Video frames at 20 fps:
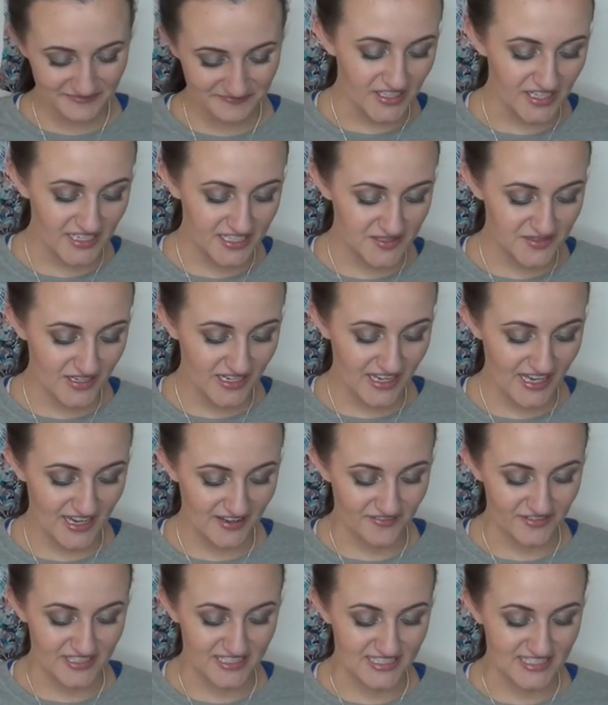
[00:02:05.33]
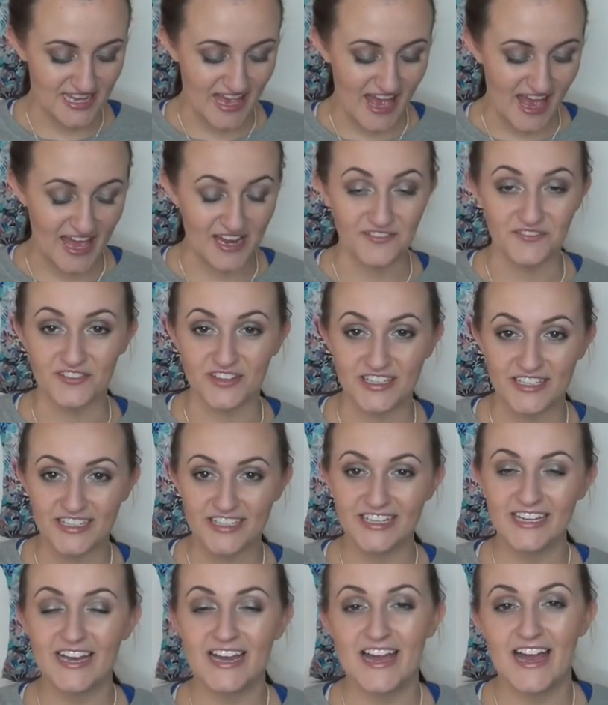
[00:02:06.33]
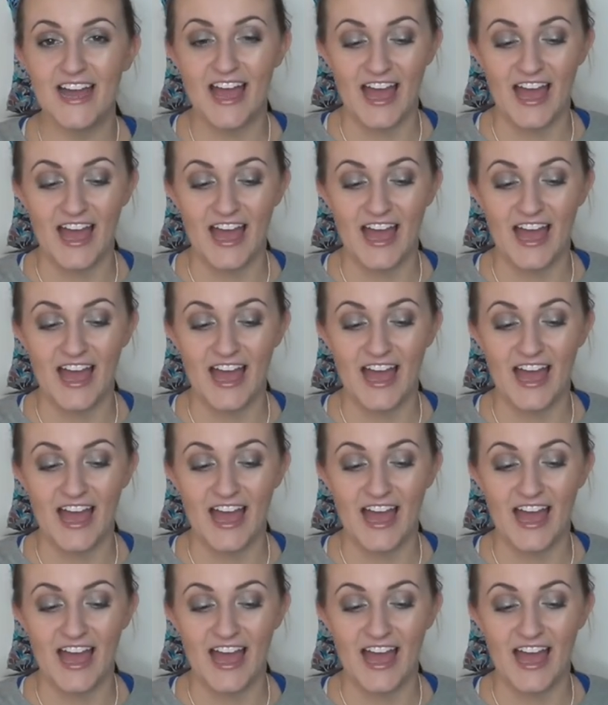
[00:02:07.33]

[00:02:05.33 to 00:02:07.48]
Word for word: The next one I have is envy,